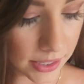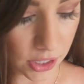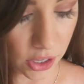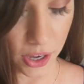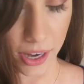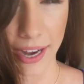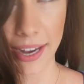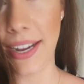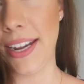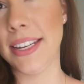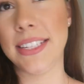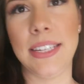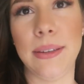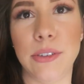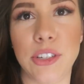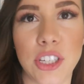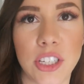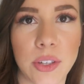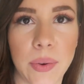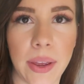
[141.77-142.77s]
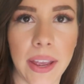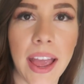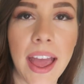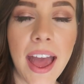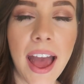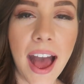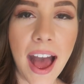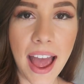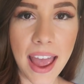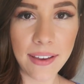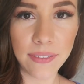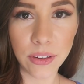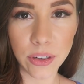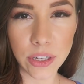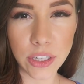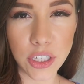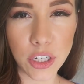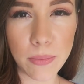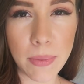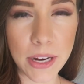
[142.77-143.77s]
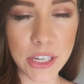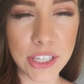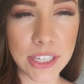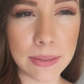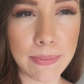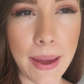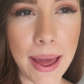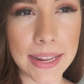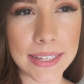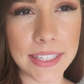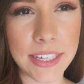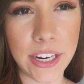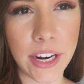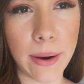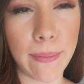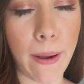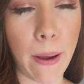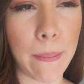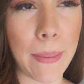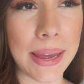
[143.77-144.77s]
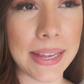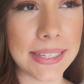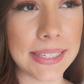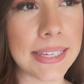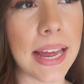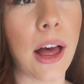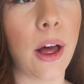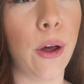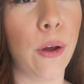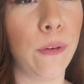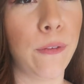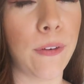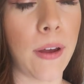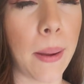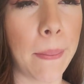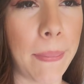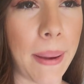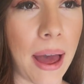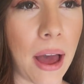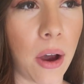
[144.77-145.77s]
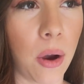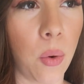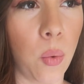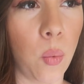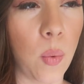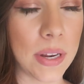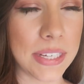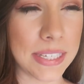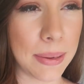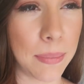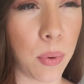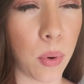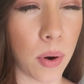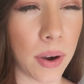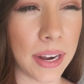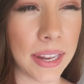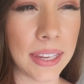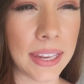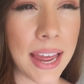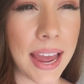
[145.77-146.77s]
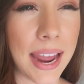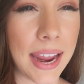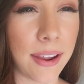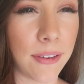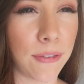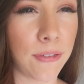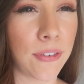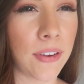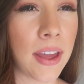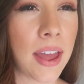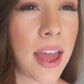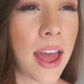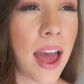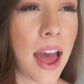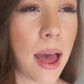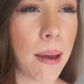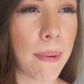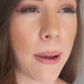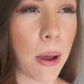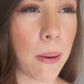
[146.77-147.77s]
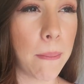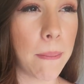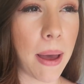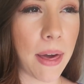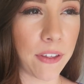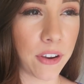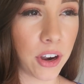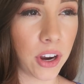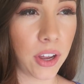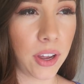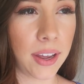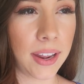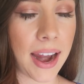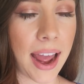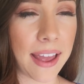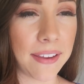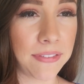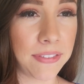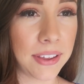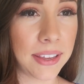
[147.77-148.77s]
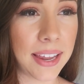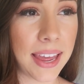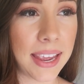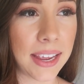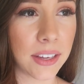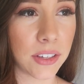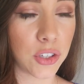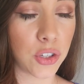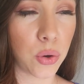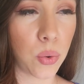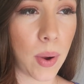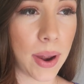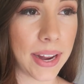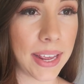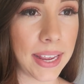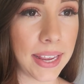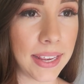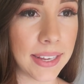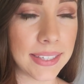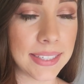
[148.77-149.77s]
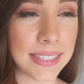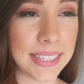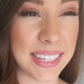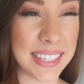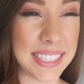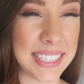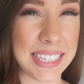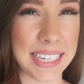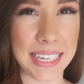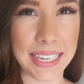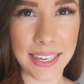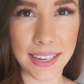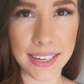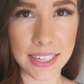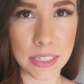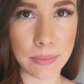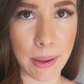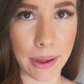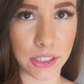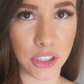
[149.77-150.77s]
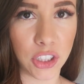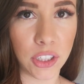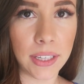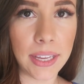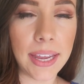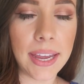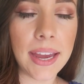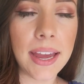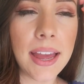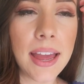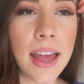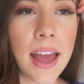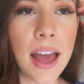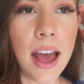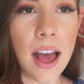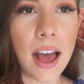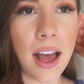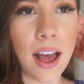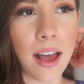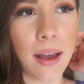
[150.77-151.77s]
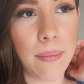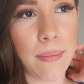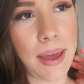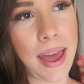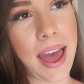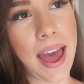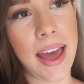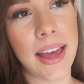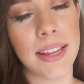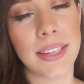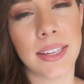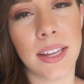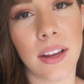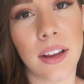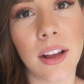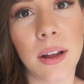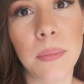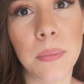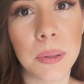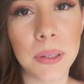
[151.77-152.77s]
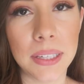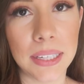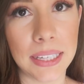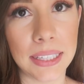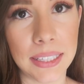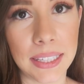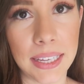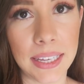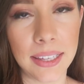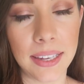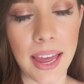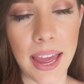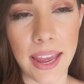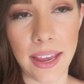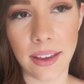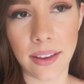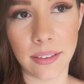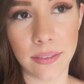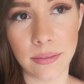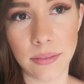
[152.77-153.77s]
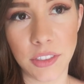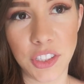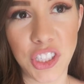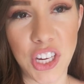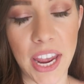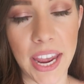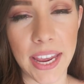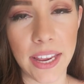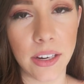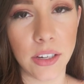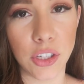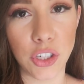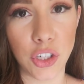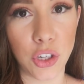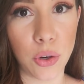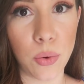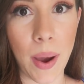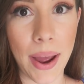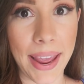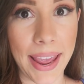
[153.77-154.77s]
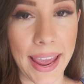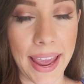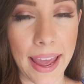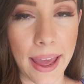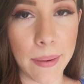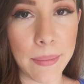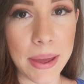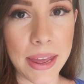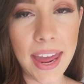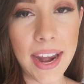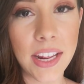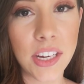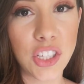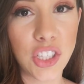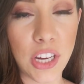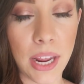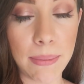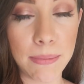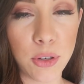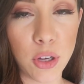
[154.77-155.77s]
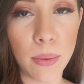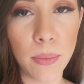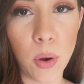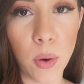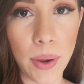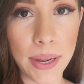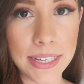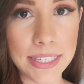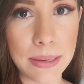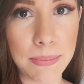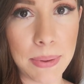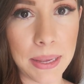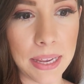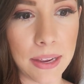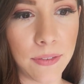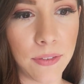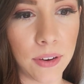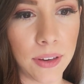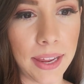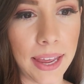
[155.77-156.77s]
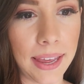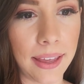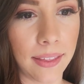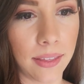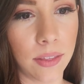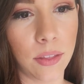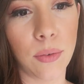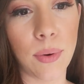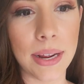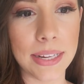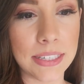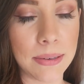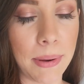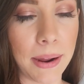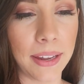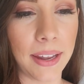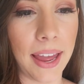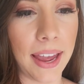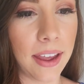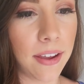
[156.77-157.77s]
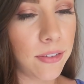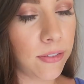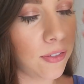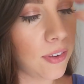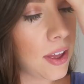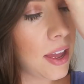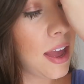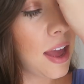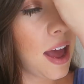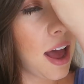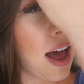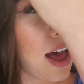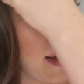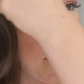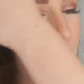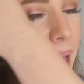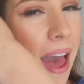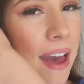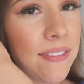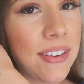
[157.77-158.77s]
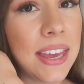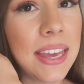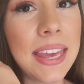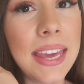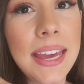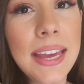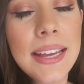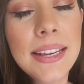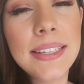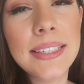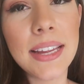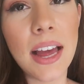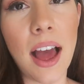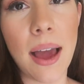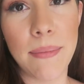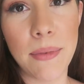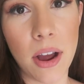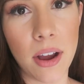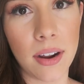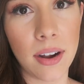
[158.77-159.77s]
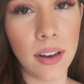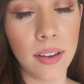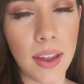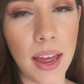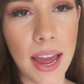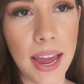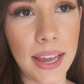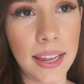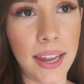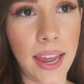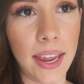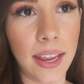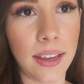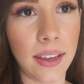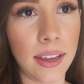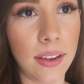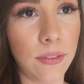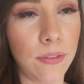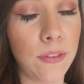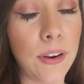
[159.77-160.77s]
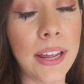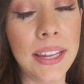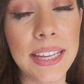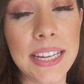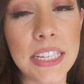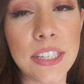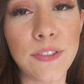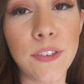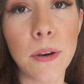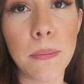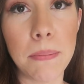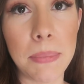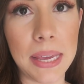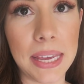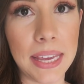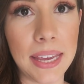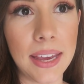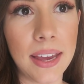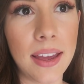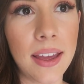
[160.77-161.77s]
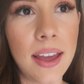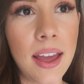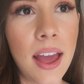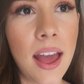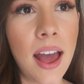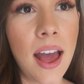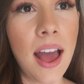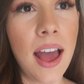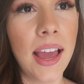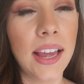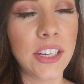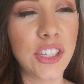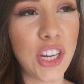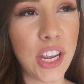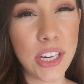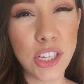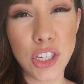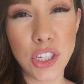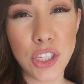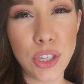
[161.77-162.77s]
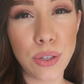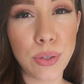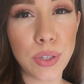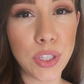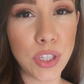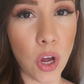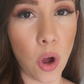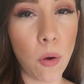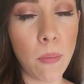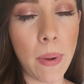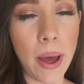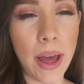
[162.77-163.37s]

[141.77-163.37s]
sorry, I need to see what she's doing. I've learned so much this past year about myself, about what's important in life, about motherhood. I feel like 2016 especially um, has completely like changed who I am and has shaped who I'm going to be for like the rest of my life. Um, having kids, I'm not gonna lie, like for, at least for me, changes you so